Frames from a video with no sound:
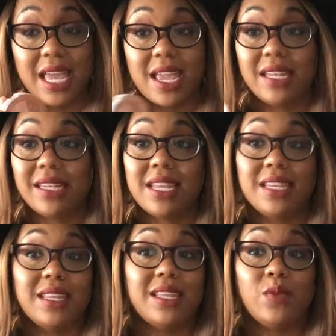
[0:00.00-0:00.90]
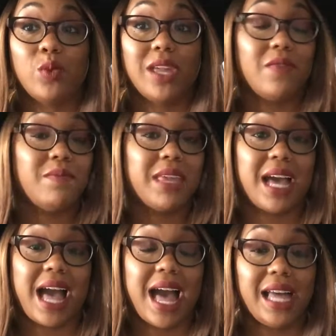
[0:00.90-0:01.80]
It didn't give me
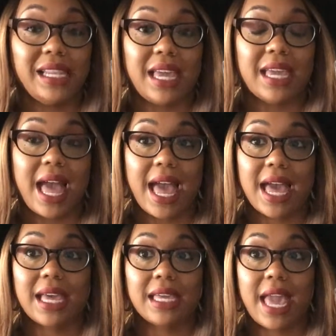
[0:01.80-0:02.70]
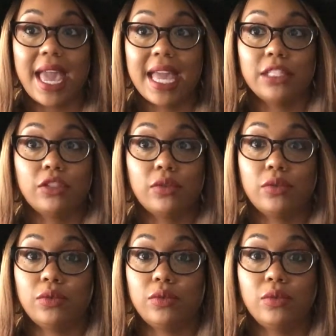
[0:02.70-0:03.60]
a highlight. I had
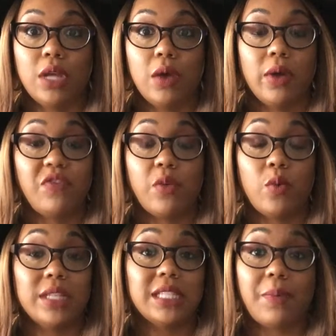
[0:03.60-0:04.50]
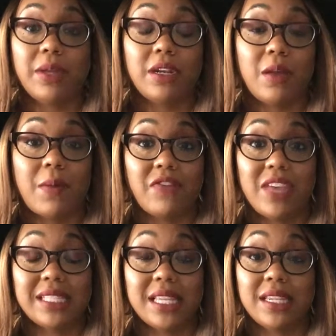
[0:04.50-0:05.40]
to, once I put it on my
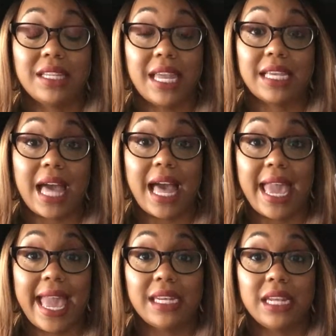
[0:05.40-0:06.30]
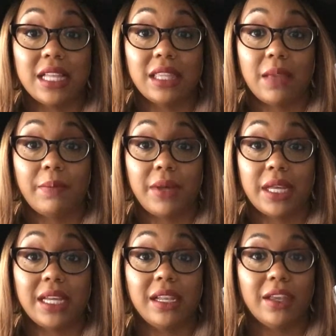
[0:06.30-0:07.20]
face, it looked like I had nothing
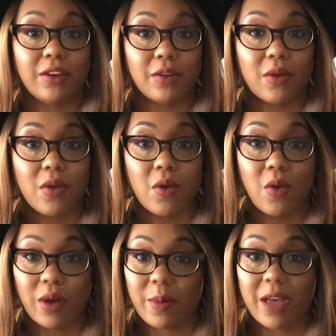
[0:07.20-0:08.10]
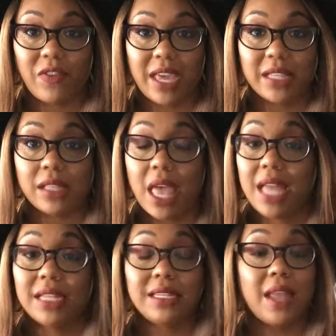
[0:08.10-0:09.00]
but glitter on my face.
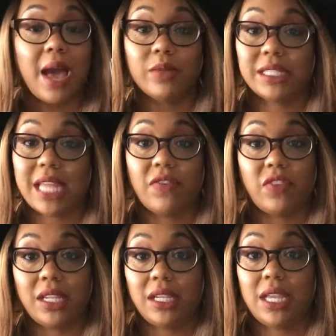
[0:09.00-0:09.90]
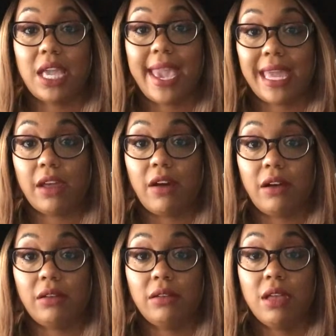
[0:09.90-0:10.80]
I was not feeling it at
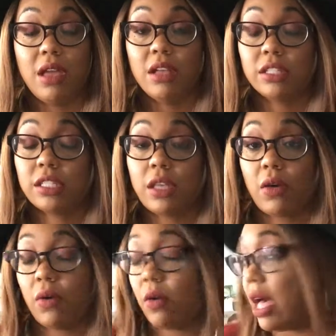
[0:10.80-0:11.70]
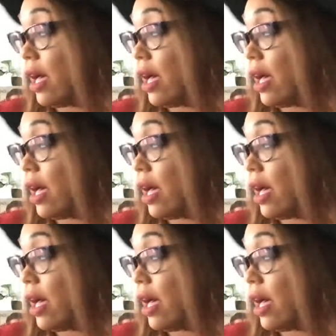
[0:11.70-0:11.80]
all. So